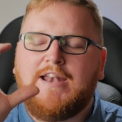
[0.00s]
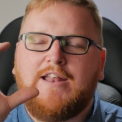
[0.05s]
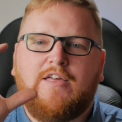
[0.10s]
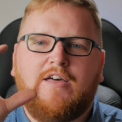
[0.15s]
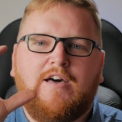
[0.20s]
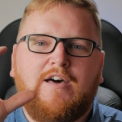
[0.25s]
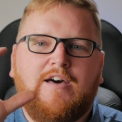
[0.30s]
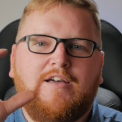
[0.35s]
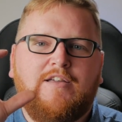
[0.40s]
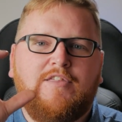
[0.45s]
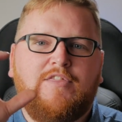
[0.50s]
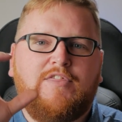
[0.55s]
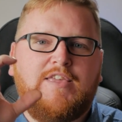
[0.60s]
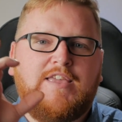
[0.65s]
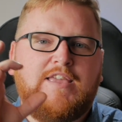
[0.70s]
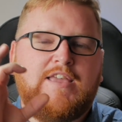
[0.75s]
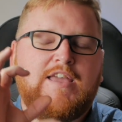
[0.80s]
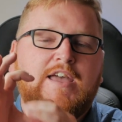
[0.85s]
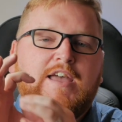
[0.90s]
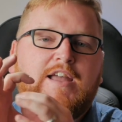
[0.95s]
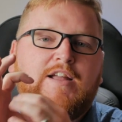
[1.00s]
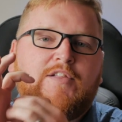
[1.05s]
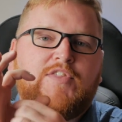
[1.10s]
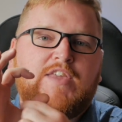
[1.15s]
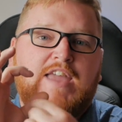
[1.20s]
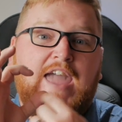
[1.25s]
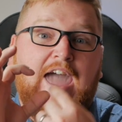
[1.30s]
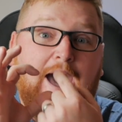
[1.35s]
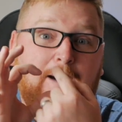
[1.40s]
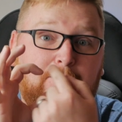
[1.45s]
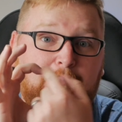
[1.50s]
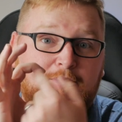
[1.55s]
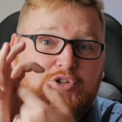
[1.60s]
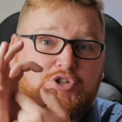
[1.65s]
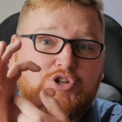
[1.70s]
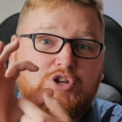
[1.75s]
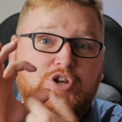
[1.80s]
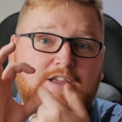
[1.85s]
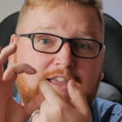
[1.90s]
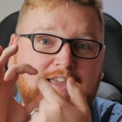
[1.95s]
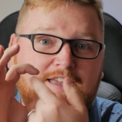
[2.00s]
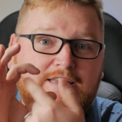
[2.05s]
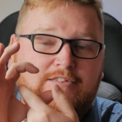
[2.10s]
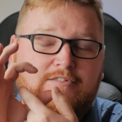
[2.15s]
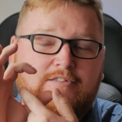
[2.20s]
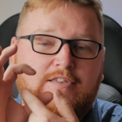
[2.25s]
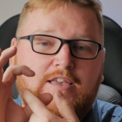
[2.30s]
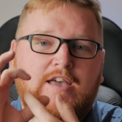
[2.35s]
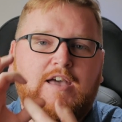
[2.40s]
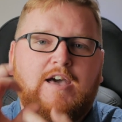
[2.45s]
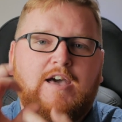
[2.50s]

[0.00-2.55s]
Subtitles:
the aperture is,